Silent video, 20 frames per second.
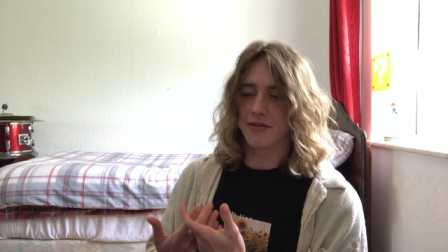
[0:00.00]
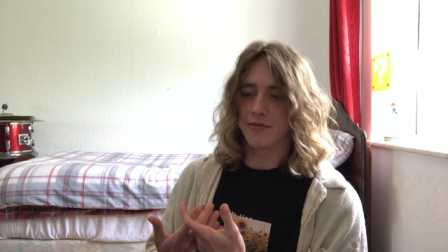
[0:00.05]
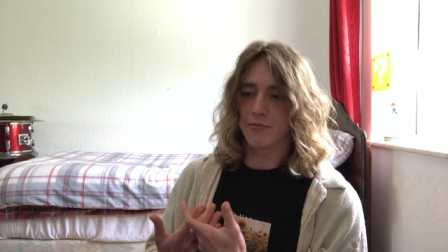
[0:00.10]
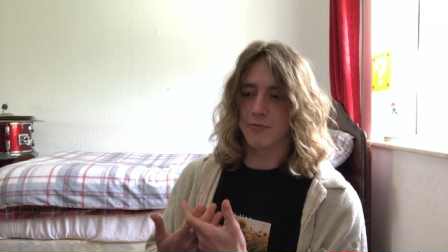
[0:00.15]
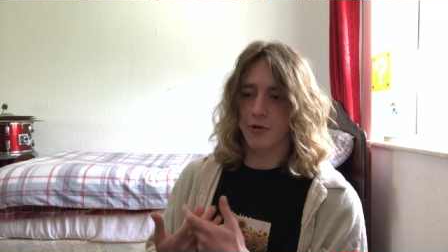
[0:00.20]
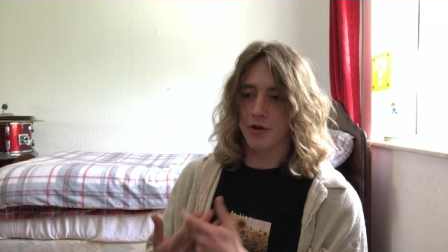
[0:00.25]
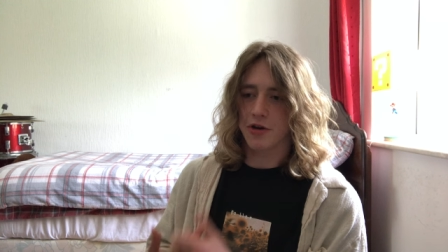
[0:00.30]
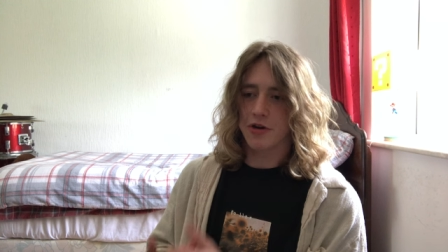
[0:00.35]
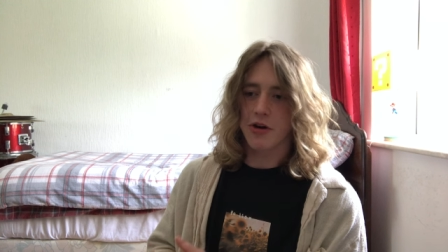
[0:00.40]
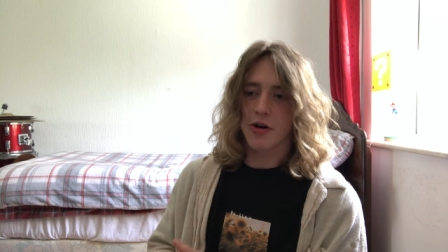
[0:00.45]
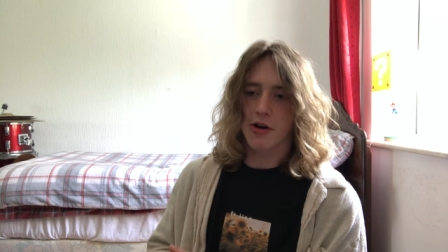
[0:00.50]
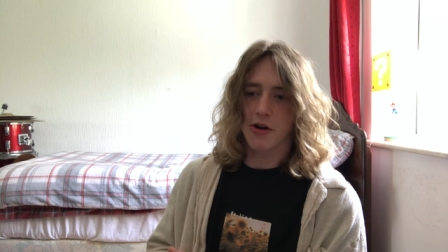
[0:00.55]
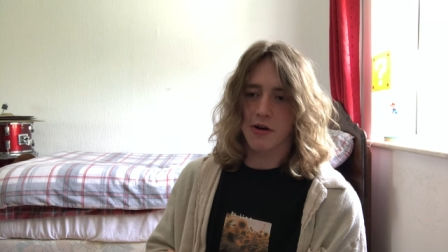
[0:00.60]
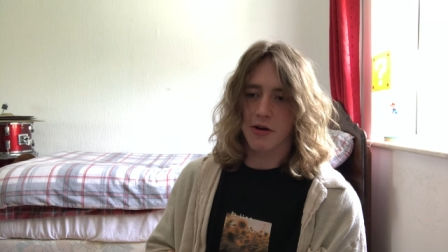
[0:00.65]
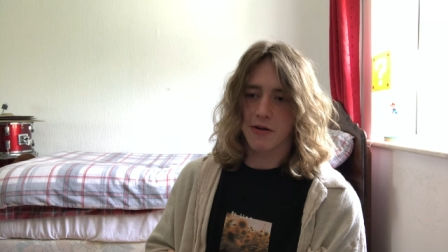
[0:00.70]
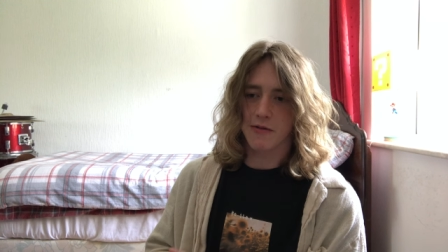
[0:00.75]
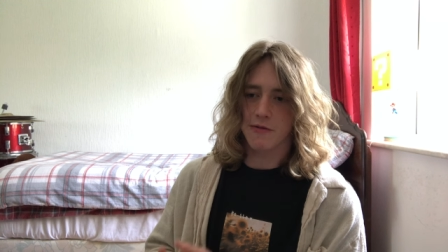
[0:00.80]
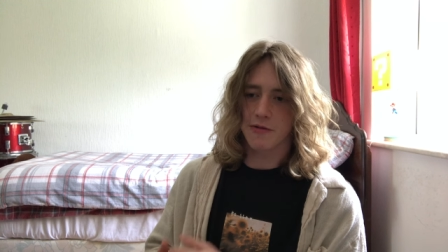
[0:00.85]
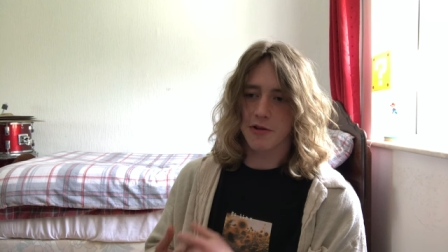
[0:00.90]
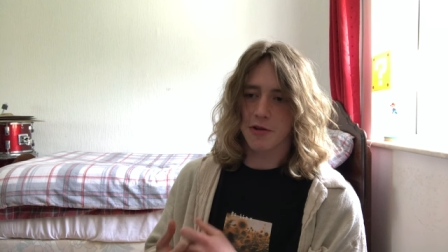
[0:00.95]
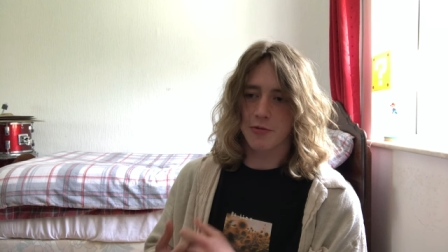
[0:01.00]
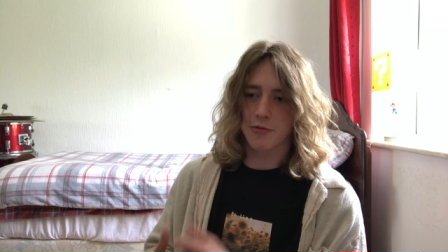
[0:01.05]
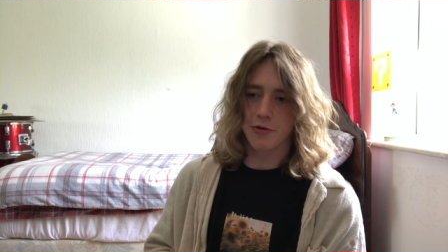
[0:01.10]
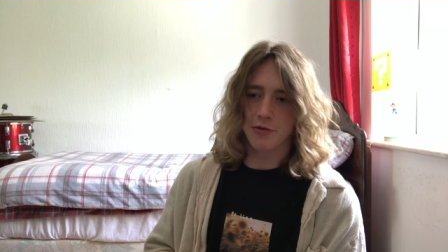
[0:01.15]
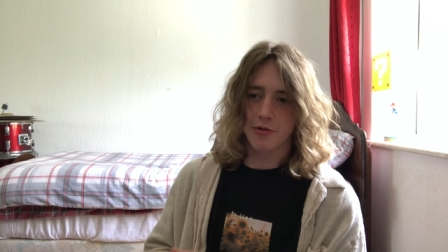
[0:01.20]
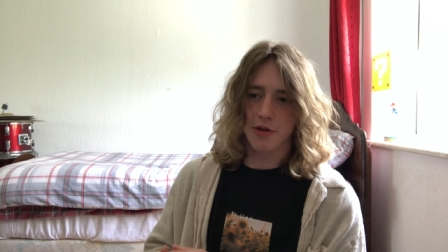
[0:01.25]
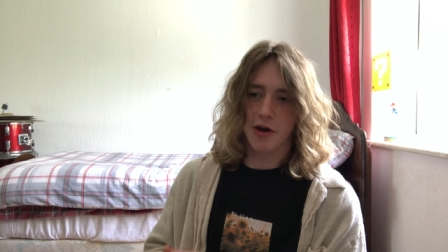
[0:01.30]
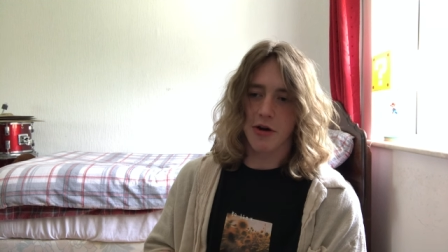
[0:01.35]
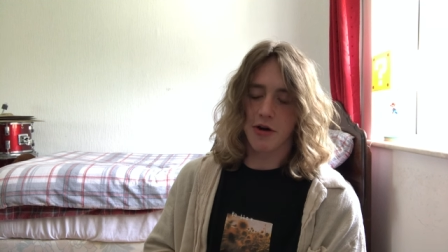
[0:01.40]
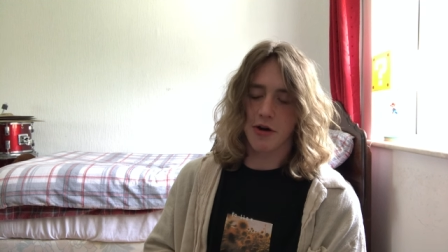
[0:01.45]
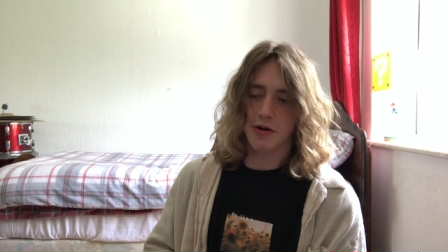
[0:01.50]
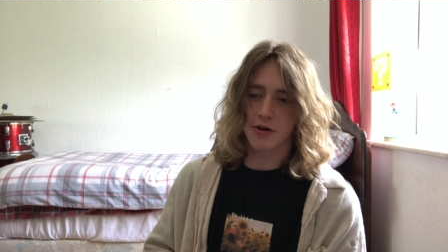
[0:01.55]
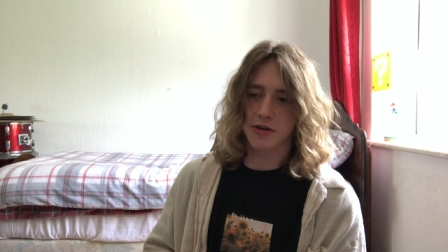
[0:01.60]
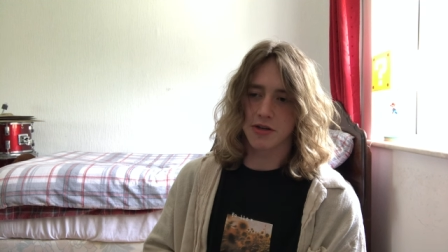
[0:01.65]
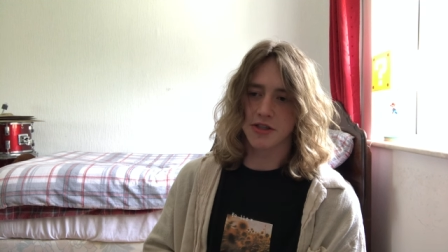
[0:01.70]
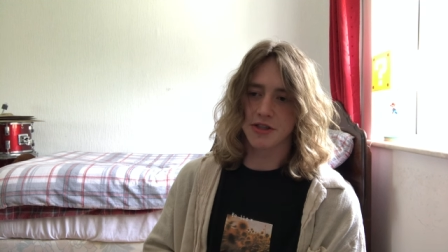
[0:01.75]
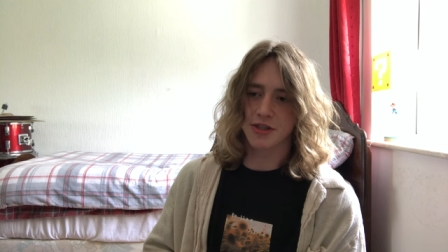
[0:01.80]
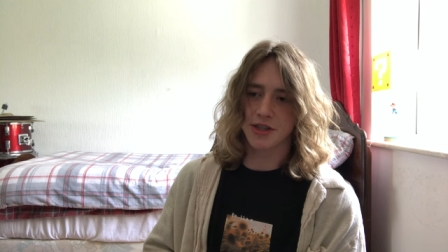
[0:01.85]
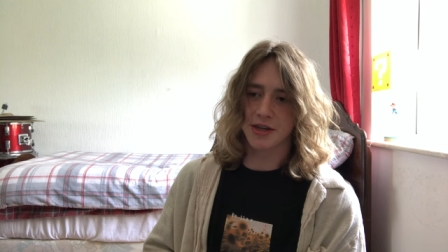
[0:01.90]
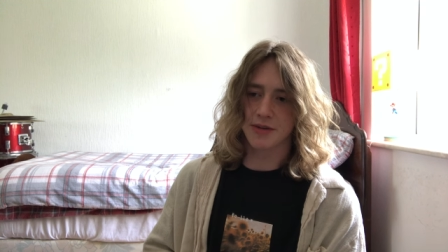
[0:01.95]
were carved through the
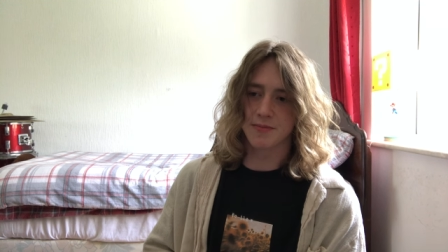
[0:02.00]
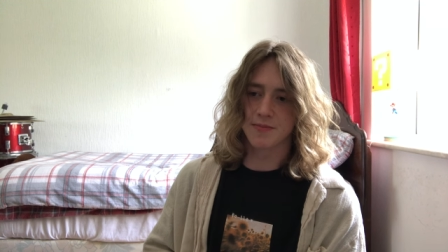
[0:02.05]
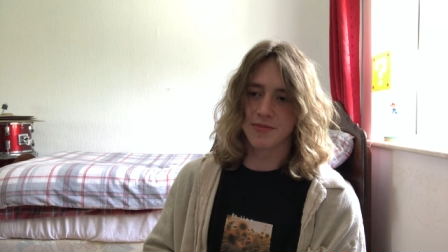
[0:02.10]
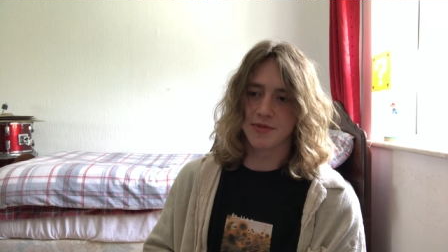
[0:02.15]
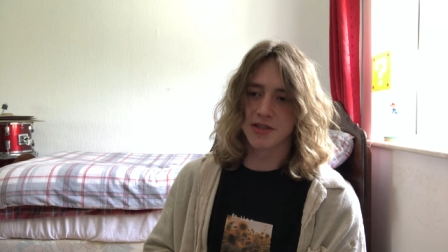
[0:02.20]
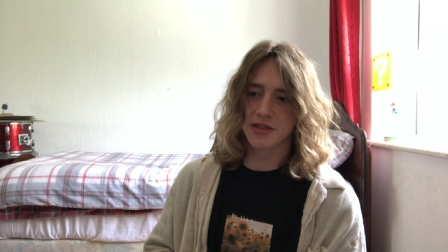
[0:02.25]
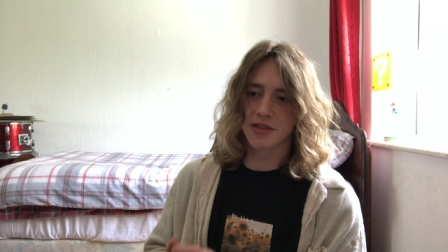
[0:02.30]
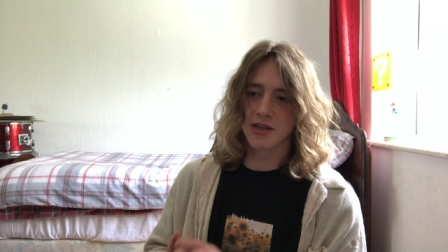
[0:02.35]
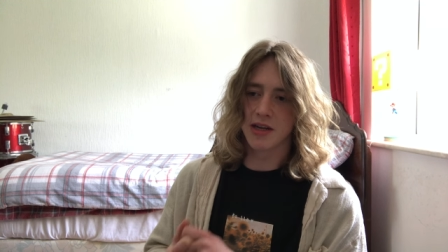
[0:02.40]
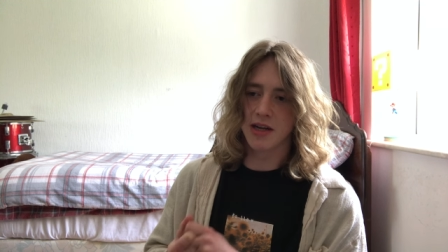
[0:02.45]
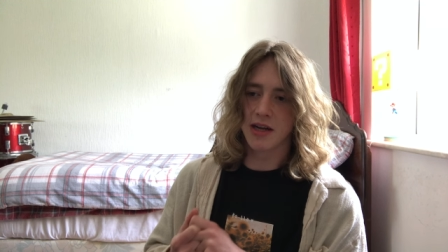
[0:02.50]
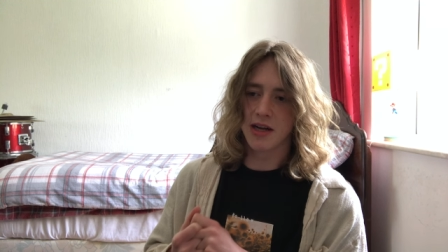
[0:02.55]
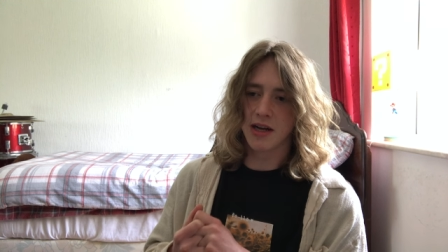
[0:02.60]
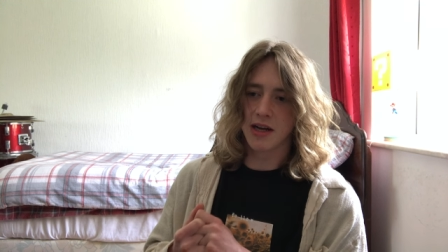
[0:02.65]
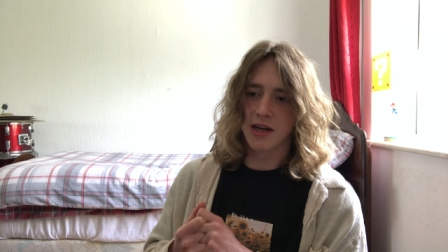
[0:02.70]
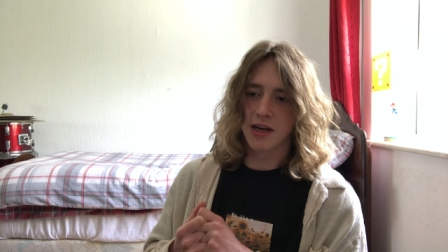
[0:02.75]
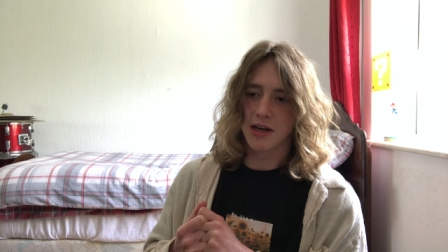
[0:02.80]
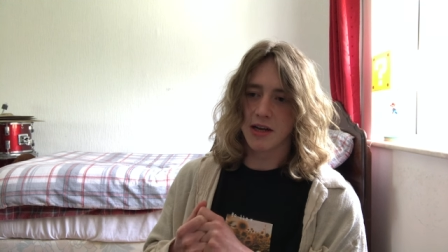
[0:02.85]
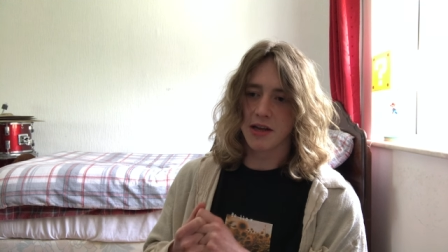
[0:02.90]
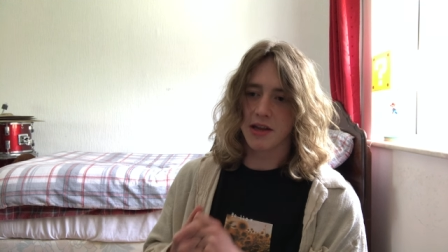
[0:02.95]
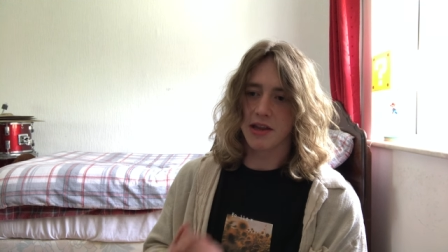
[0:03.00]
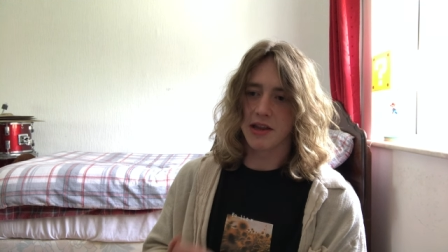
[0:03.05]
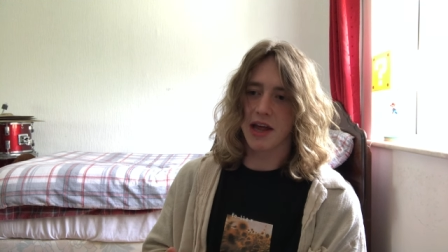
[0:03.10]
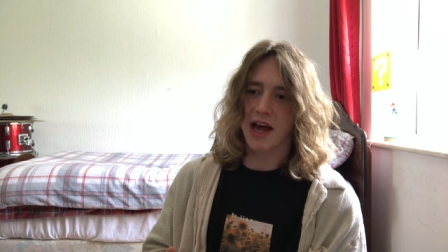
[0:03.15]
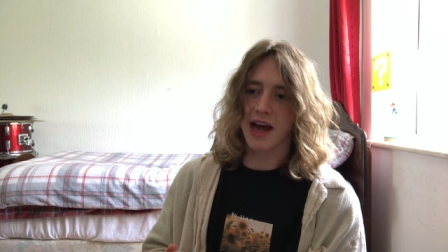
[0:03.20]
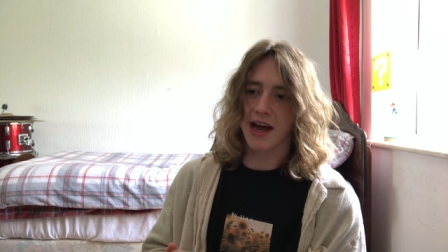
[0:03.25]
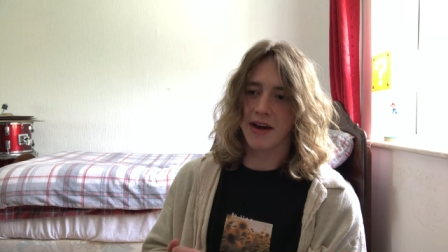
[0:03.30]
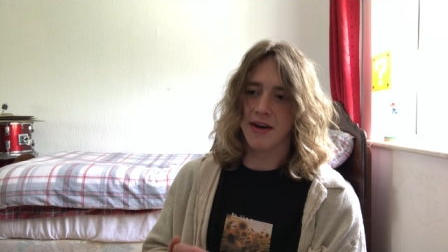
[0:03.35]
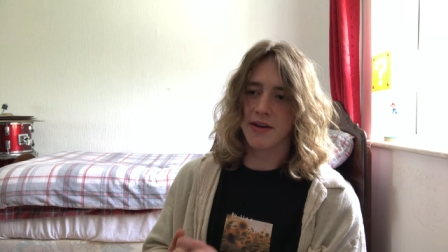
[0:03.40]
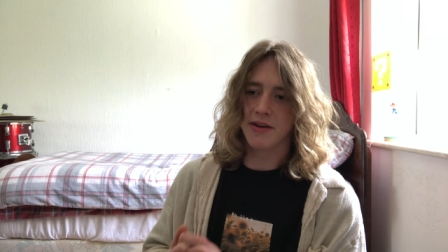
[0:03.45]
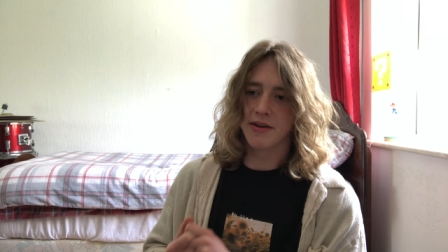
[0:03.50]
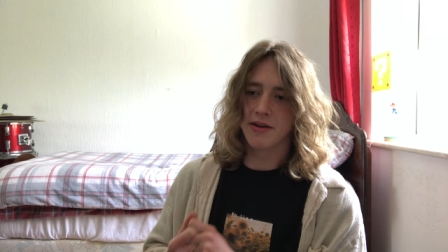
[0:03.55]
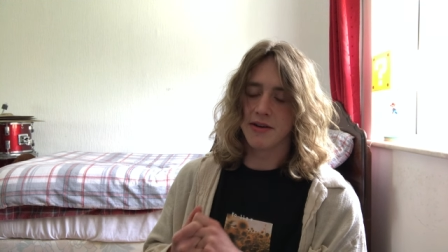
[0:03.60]
hardships that